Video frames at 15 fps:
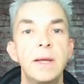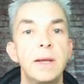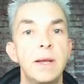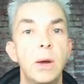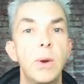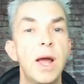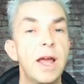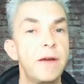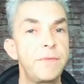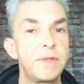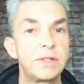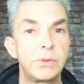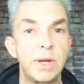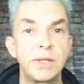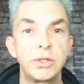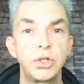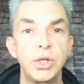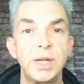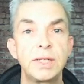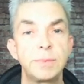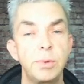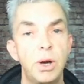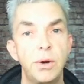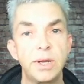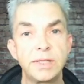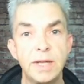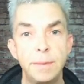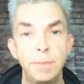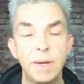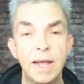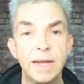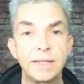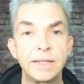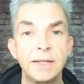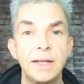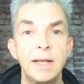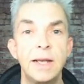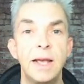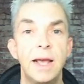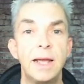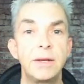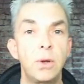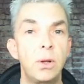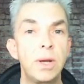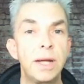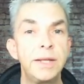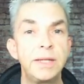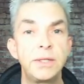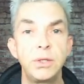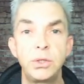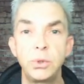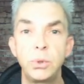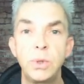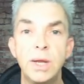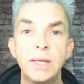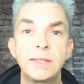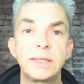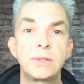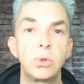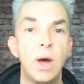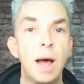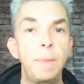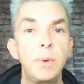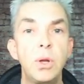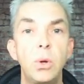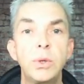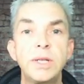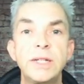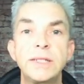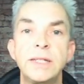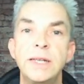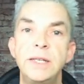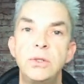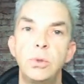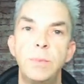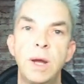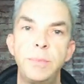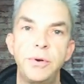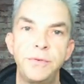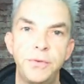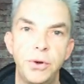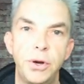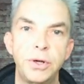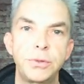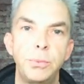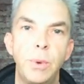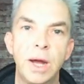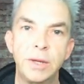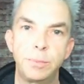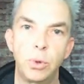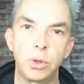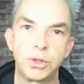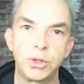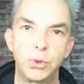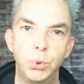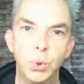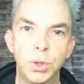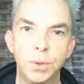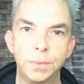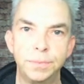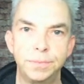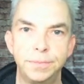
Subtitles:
Now I have the Strategy Explorer template, and all I need to do is to upload it into my preferred whiteboard tool.